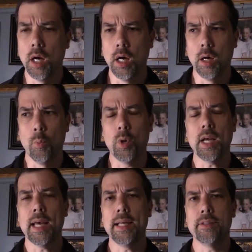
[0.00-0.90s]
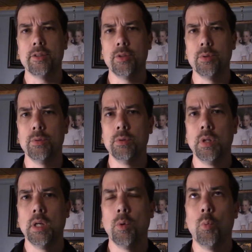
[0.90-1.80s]
Uh, what I had to do
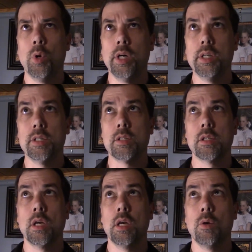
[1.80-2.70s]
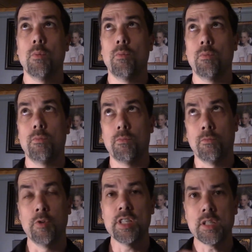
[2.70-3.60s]
was
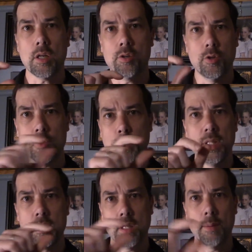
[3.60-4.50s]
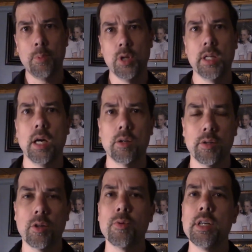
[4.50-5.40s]
resolder those pins that I pointed out on
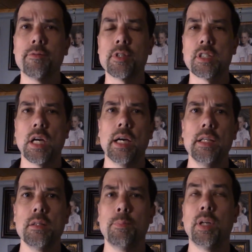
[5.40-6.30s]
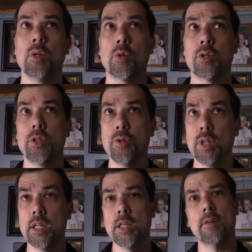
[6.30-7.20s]
the three different sides, but in order to do
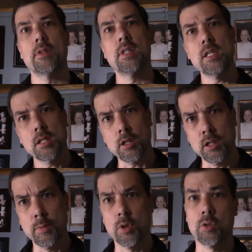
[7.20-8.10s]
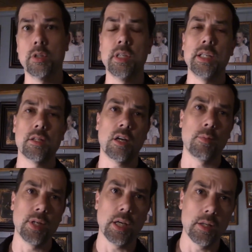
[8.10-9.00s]
that, you have to desolder them. In order to desolder
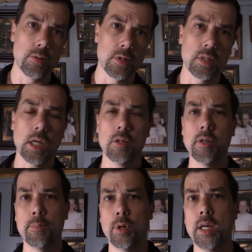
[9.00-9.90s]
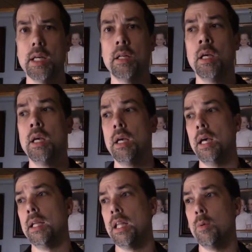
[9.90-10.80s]
them, you gotta use a soldering braid,
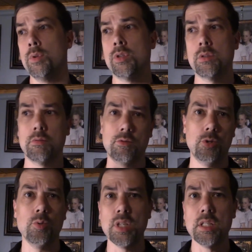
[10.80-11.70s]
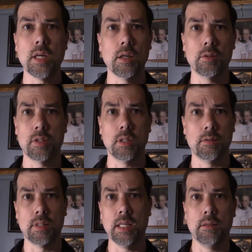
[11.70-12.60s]
and that was too detailed
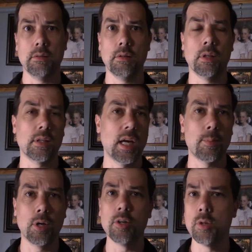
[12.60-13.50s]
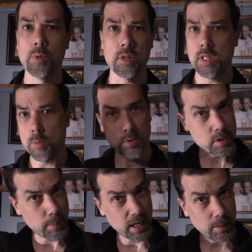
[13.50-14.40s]
to get on camera. All you would have seen was
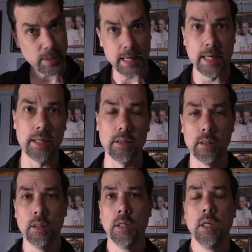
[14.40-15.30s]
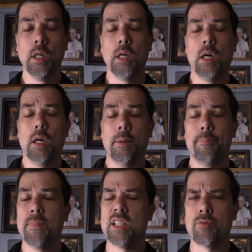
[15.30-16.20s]
the back of my head, and um,
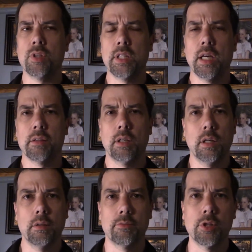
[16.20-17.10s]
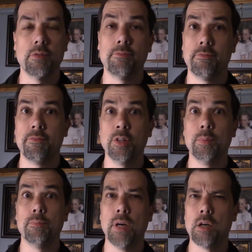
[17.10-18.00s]
that's really not uh, good
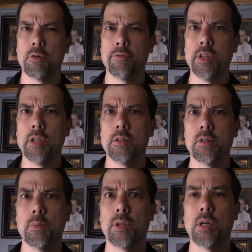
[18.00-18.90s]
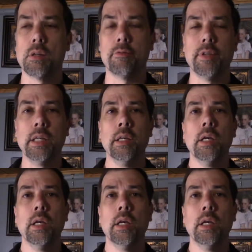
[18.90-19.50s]
filmography, good cinematography.